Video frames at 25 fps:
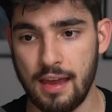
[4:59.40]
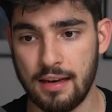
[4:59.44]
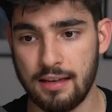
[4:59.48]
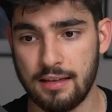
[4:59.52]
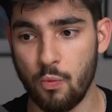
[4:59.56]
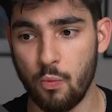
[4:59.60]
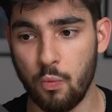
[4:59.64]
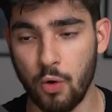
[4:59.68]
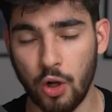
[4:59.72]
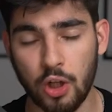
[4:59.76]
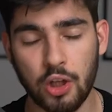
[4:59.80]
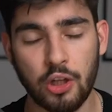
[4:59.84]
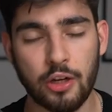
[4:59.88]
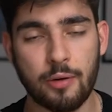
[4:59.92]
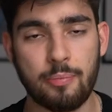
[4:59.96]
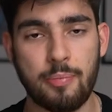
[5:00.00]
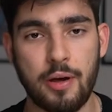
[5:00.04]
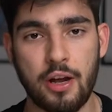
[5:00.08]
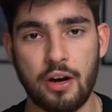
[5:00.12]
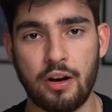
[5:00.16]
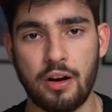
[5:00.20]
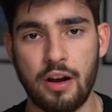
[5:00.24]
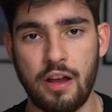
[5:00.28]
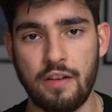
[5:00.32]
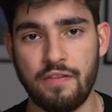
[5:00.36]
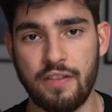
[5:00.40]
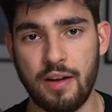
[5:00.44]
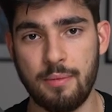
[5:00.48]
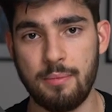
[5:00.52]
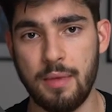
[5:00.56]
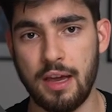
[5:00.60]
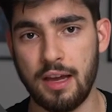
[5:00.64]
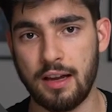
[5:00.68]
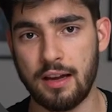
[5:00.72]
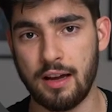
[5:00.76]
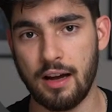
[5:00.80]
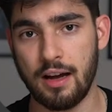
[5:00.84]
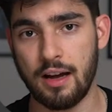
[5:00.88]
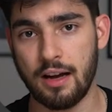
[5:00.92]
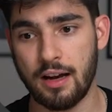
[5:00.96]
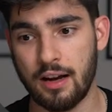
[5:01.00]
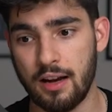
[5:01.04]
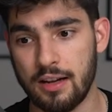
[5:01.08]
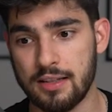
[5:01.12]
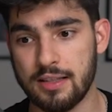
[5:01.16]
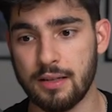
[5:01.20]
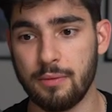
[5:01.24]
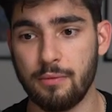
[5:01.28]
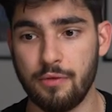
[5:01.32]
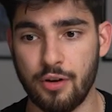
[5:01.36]
it will look better if I make a
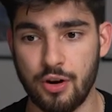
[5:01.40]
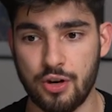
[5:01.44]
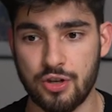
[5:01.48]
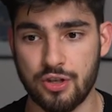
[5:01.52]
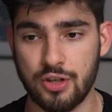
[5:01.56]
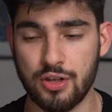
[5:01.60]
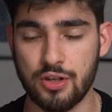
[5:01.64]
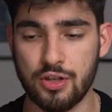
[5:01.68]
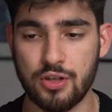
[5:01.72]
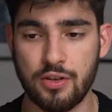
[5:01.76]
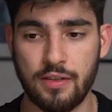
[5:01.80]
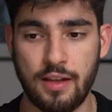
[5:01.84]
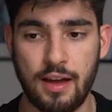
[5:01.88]
custom version. So